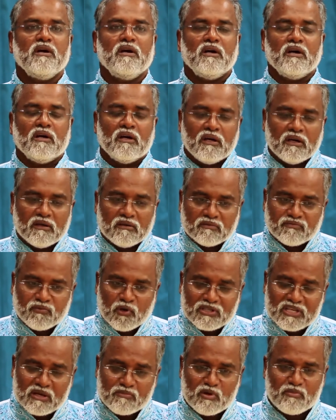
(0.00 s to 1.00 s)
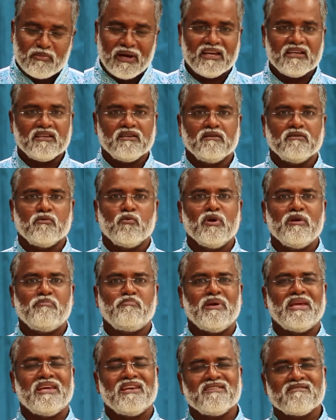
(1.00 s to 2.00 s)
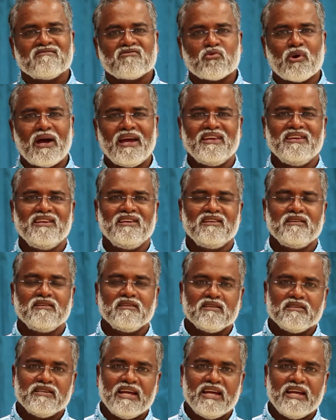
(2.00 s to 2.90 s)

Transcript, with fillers: uh, for example, by weeping, crying,